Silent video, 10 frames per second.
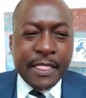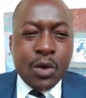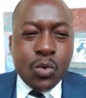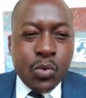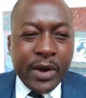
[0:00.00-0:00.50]

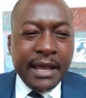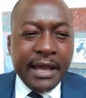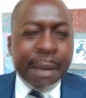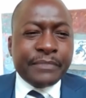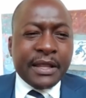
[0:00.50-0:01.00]

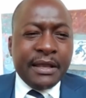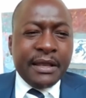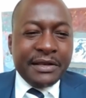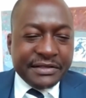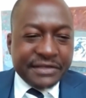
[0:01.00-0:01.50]
where
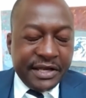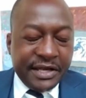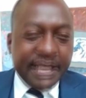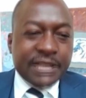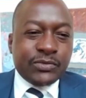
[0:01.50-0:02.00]
in
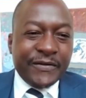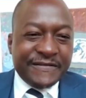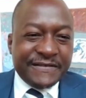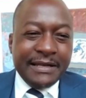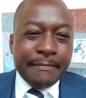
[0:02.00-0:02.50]
yesteryears
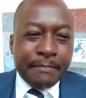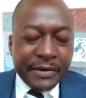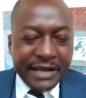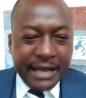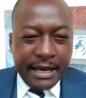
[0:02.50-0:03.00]
we've seen
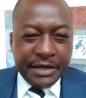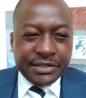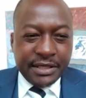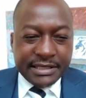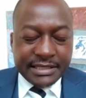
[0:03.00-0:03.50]

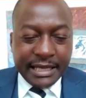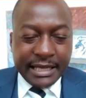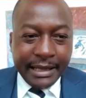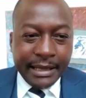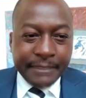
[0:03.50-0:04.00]
pre-election there's
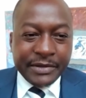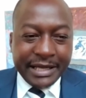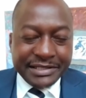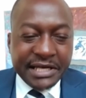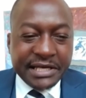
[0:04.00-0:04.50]

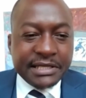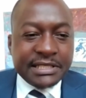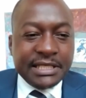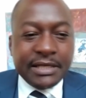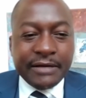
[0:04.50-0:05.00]
a
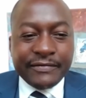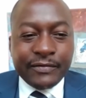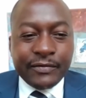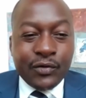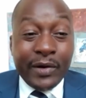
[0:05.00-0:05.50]
tendency
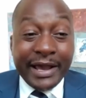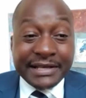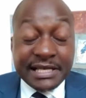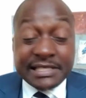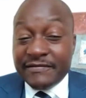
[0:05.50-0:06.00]
for
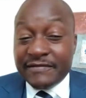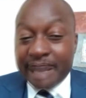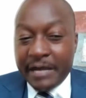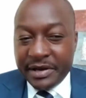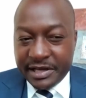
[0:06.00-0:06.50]

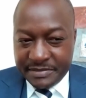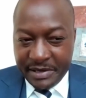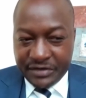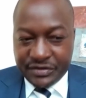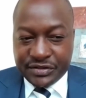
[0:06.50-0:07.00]
excessive government
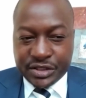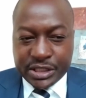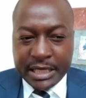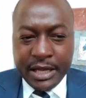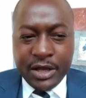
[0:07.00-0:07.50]

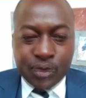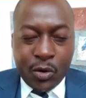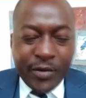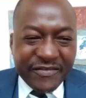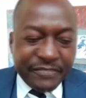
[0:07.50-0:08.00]
expenditures.
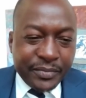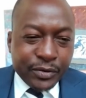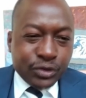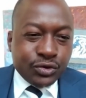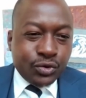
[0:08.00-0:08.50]
So we've
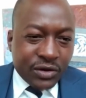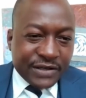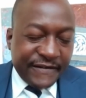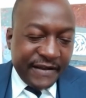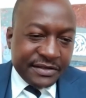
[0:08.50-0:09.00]
built
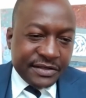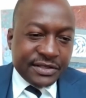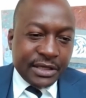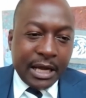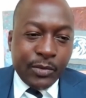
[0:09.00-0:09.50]
those
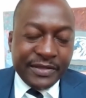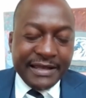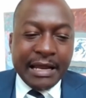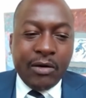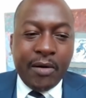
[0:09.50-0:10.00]
factors
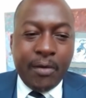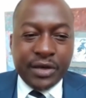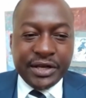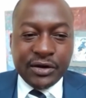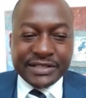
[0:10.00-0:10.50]
within our
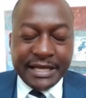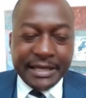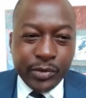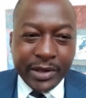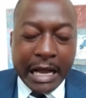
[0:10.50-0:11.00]
models,
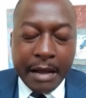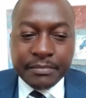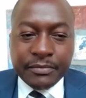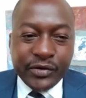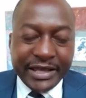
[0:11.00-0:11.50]
and then we
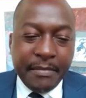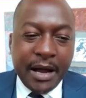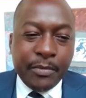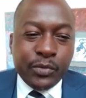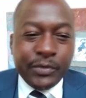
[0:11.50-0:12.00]

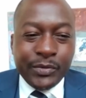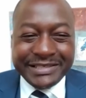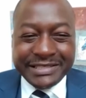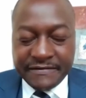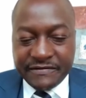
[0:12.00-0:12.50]
came up
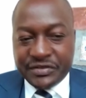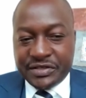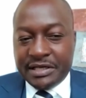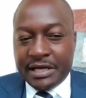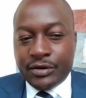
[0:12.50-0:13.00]
with
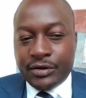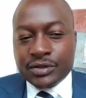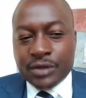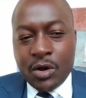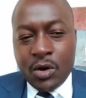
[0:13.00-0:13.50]
different
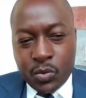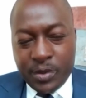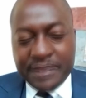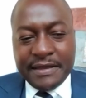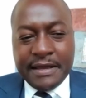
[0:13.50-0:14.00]
scenarios.
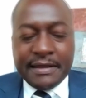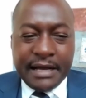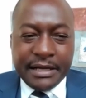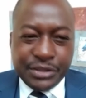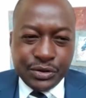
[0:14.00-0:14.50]
We think that